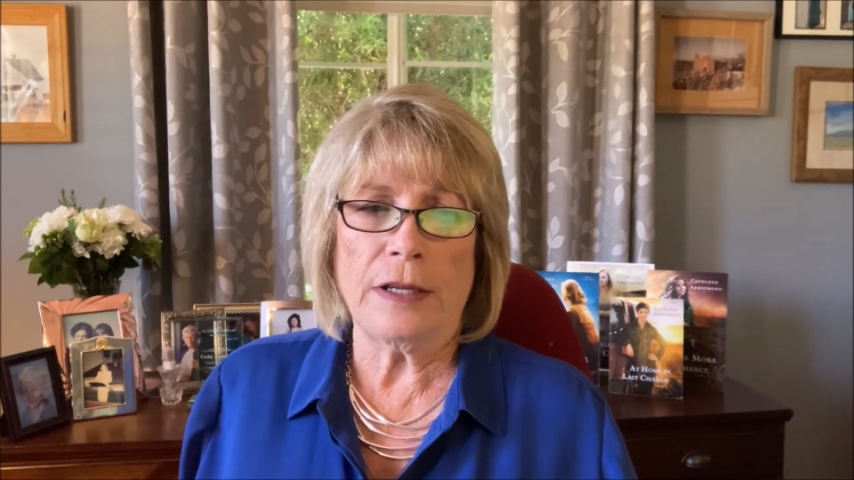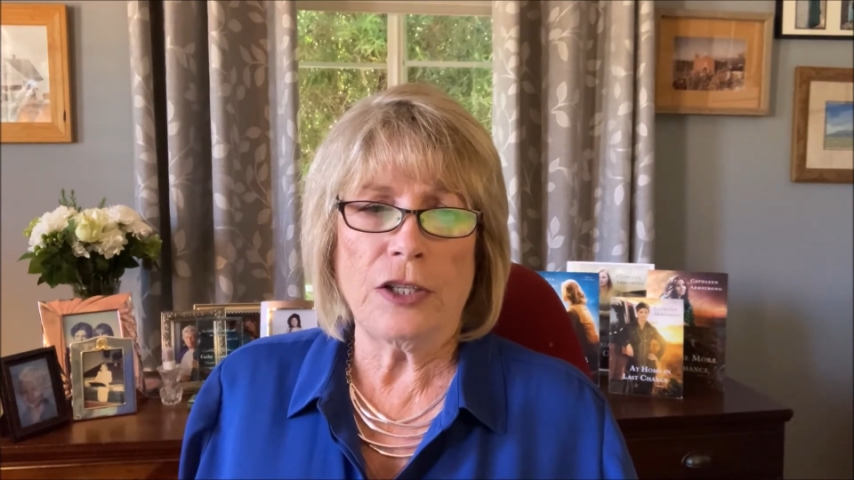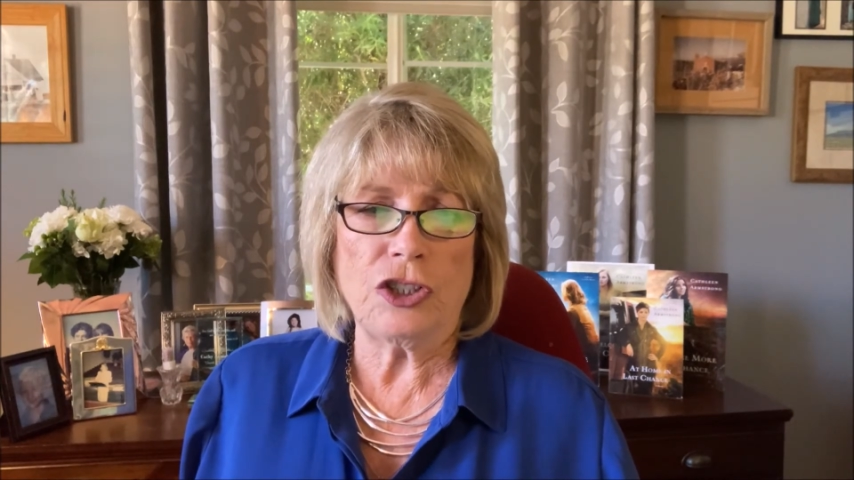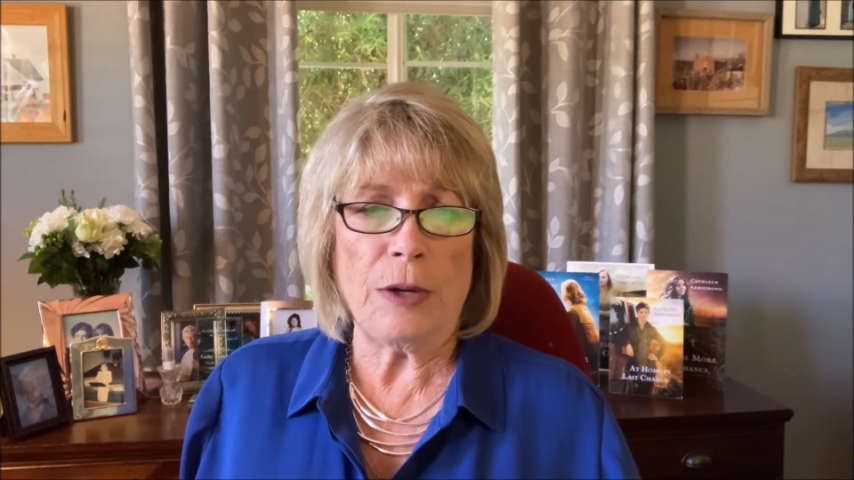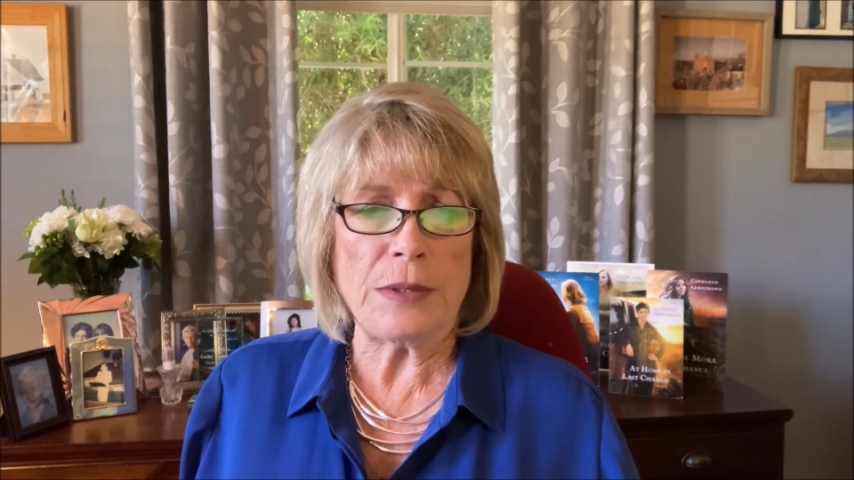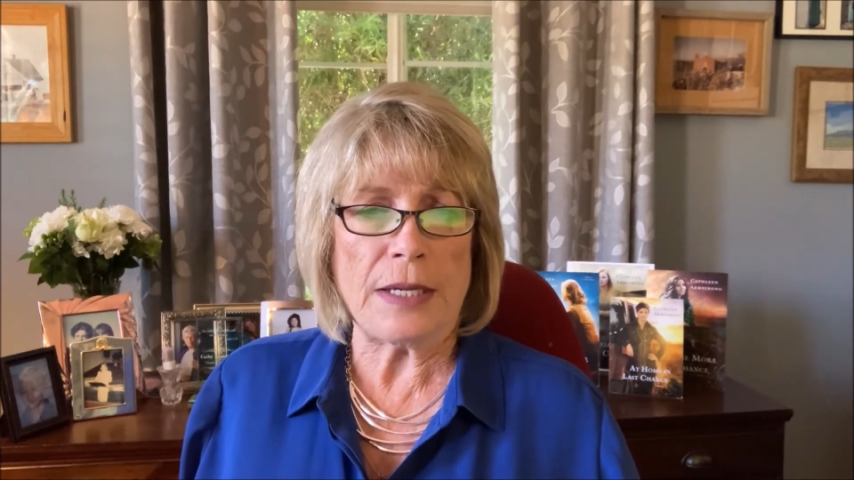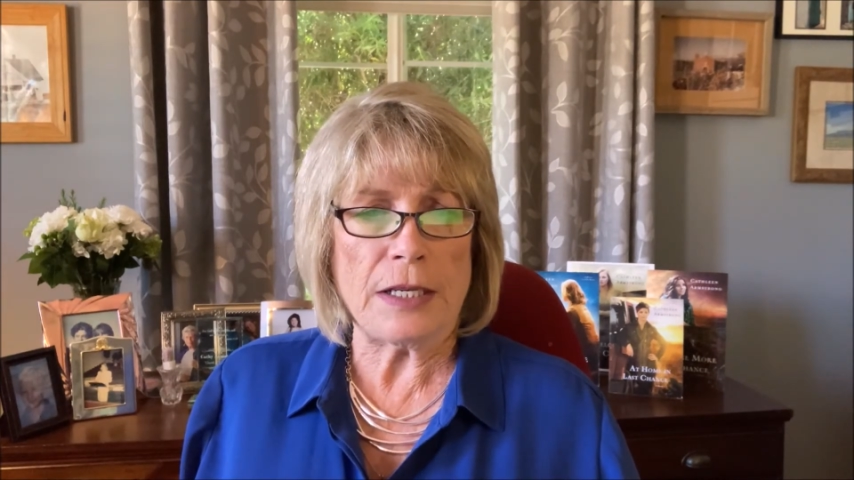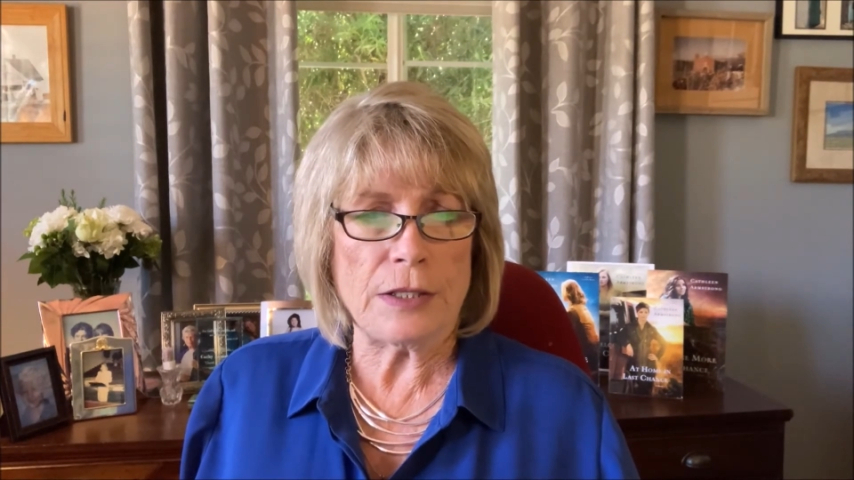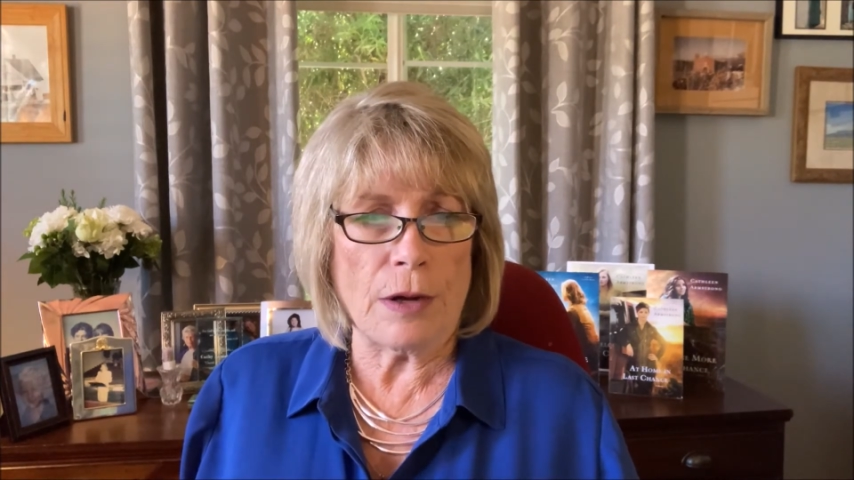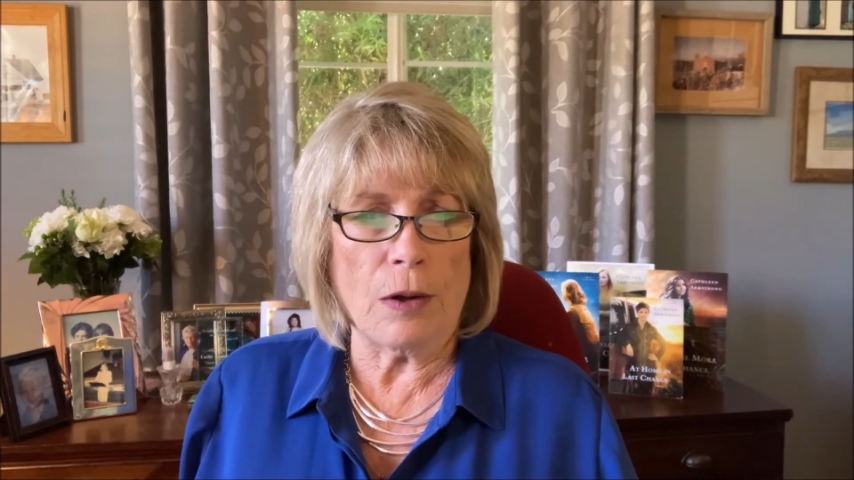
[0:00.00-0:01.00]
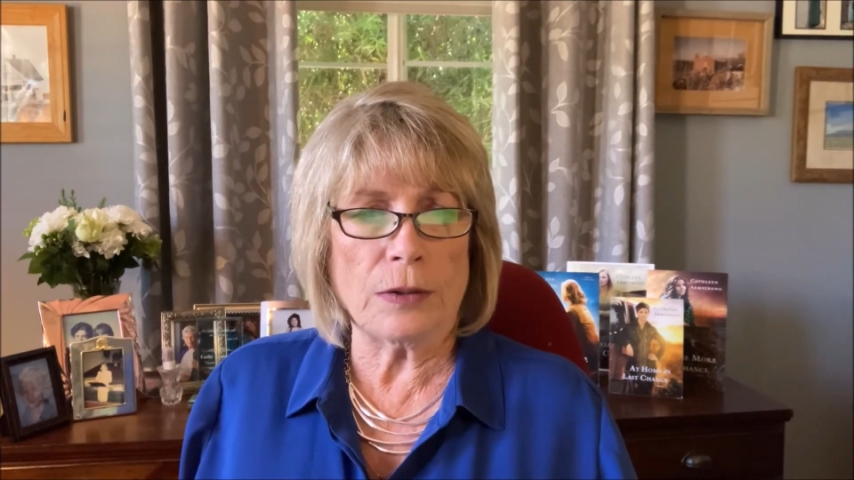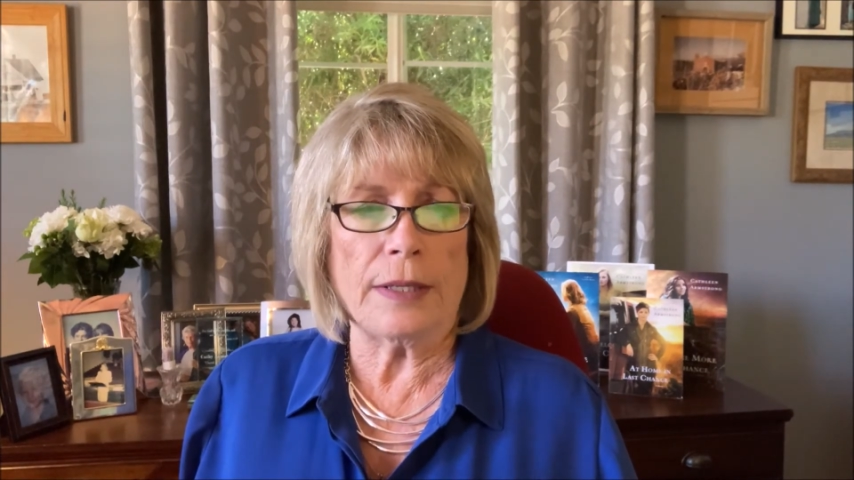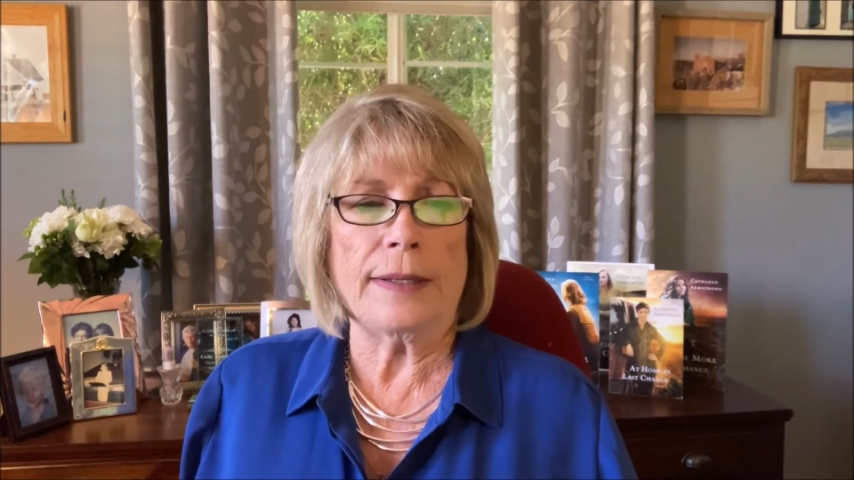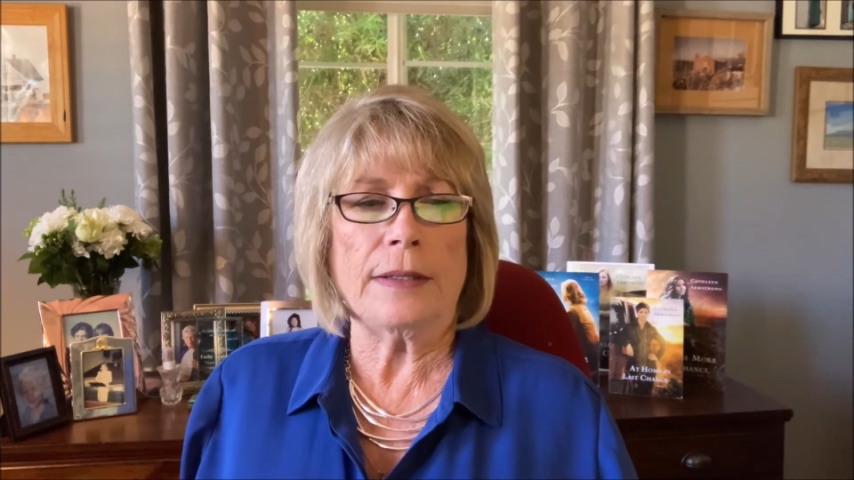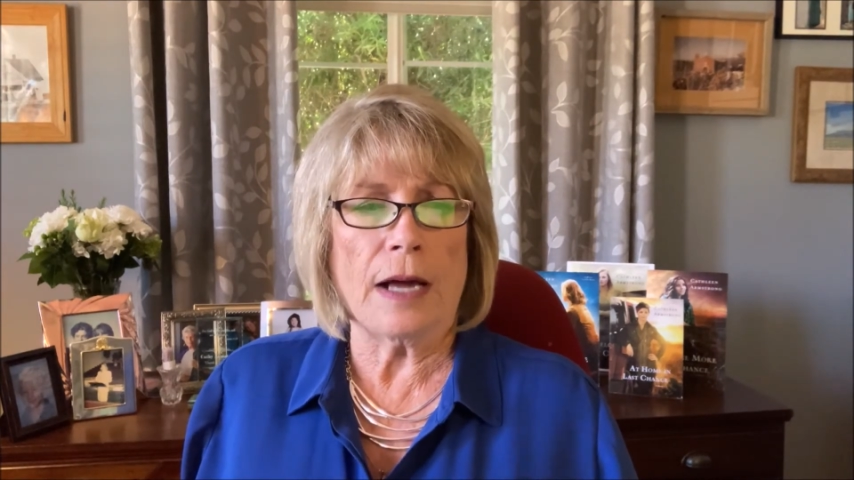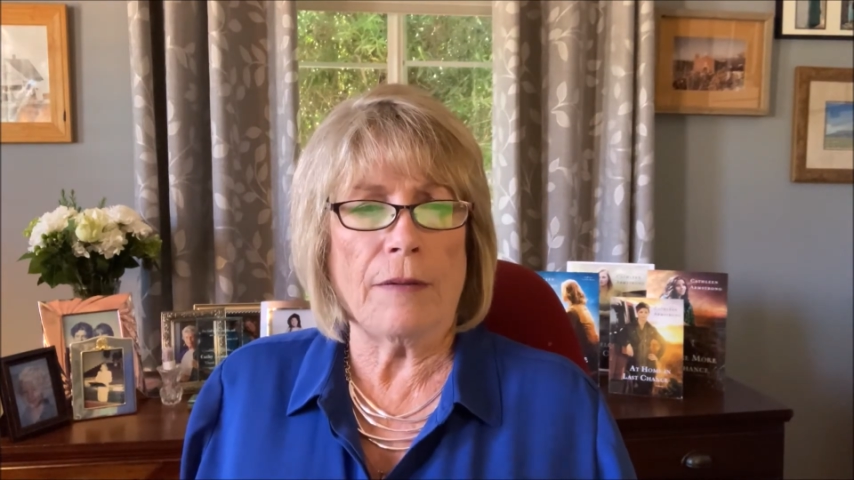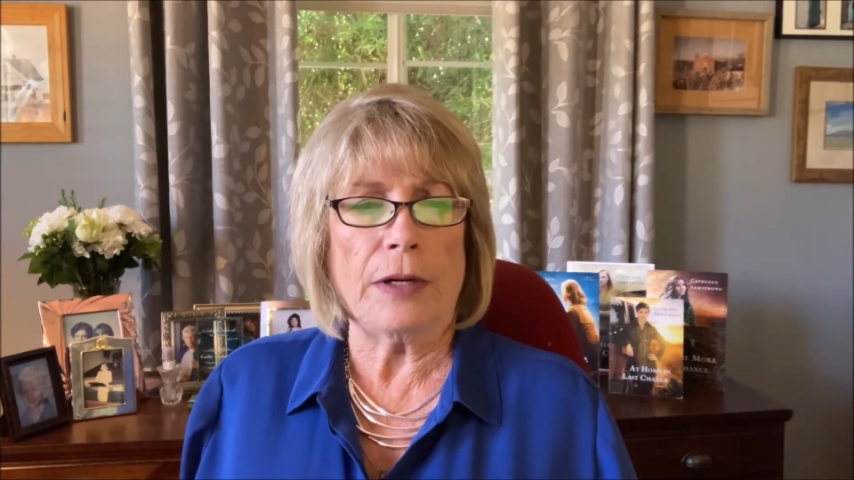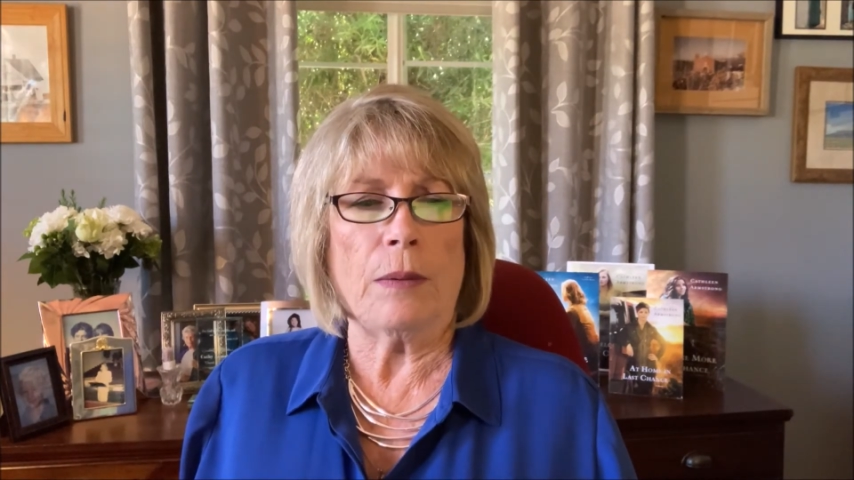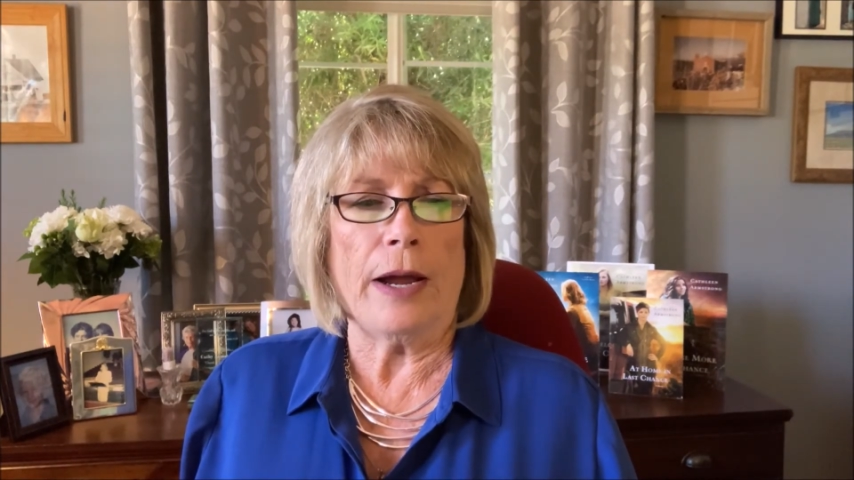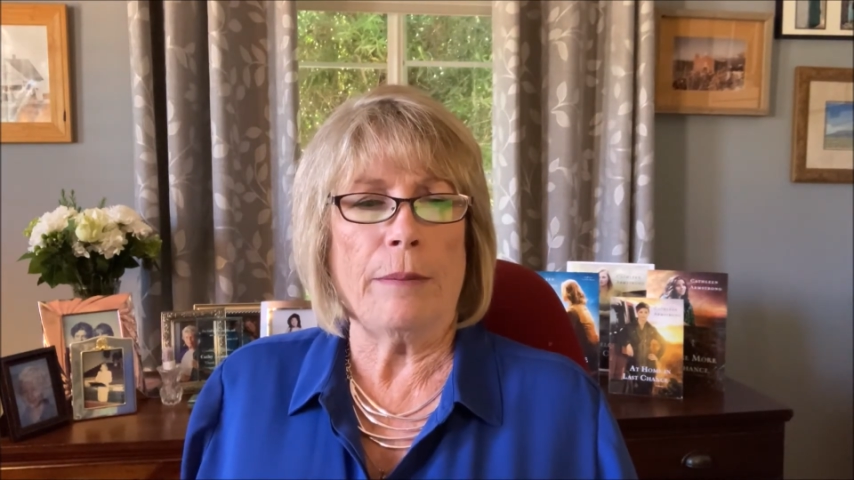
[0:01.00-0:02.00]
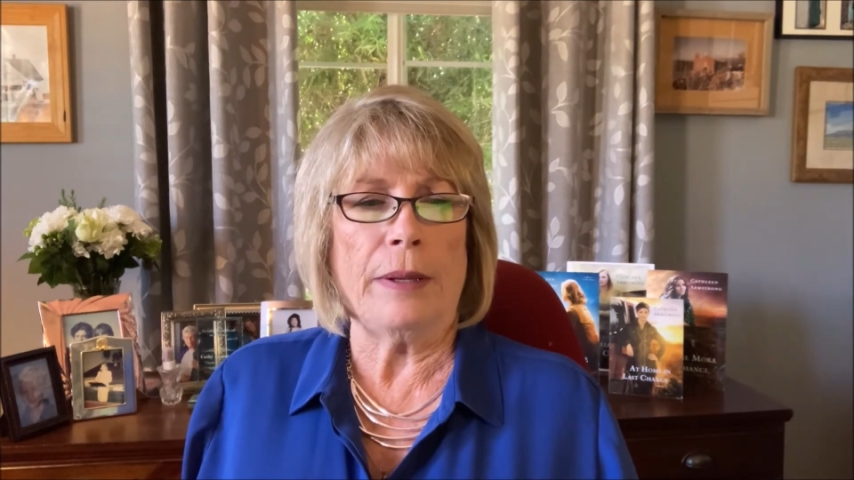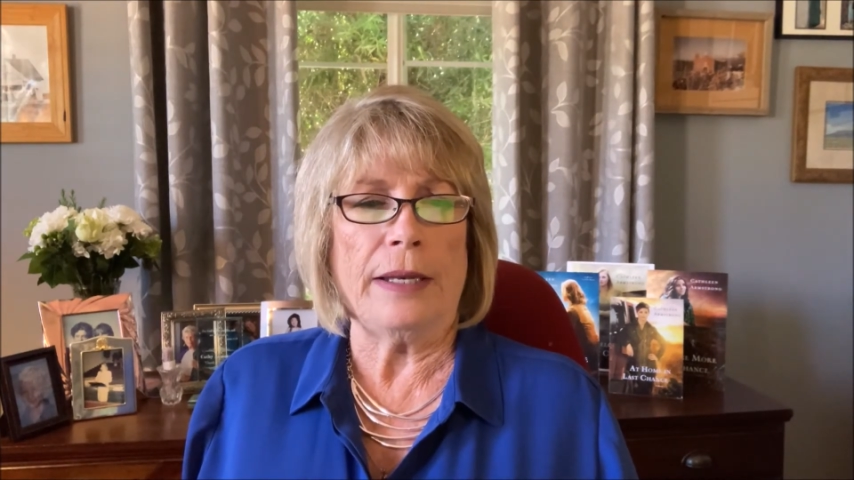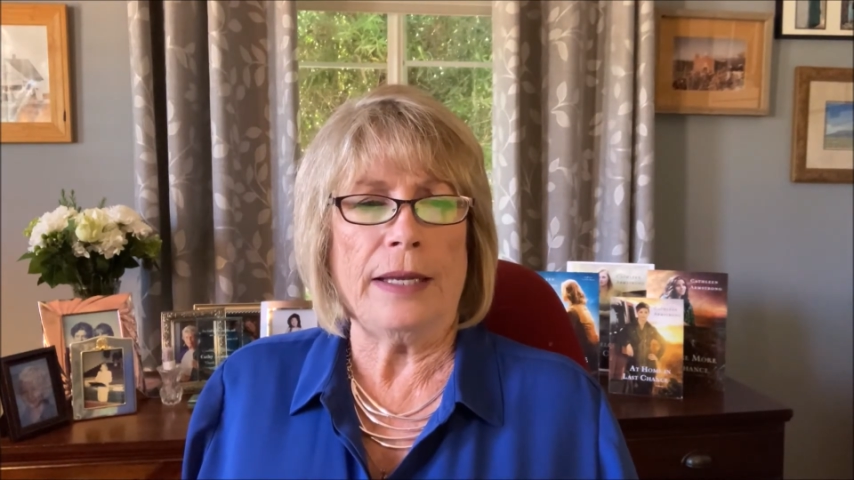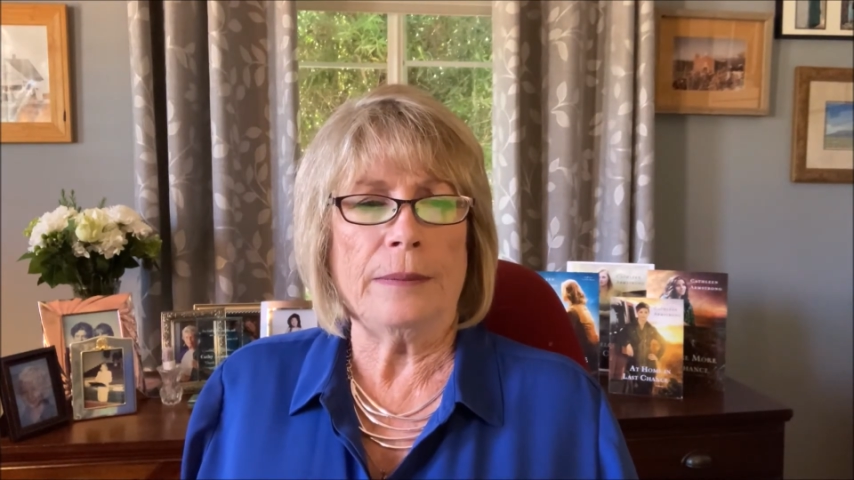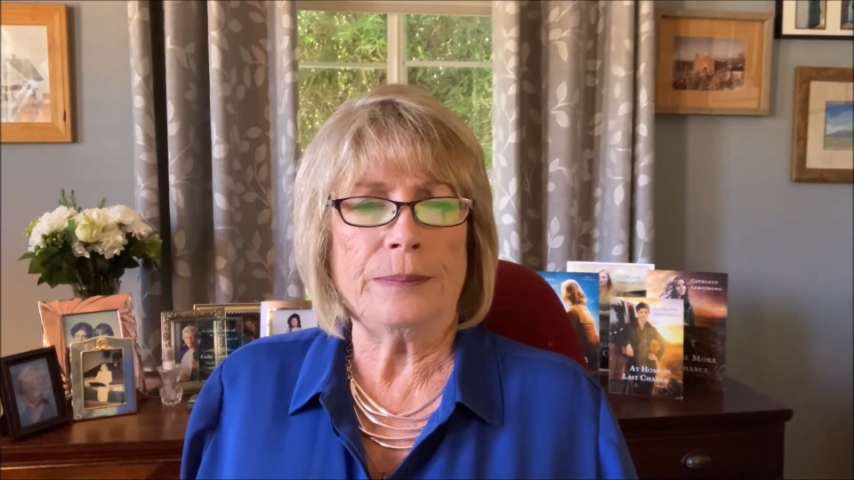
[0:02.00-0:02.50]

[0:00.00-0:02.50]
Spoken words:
She was an adult and did not require pity.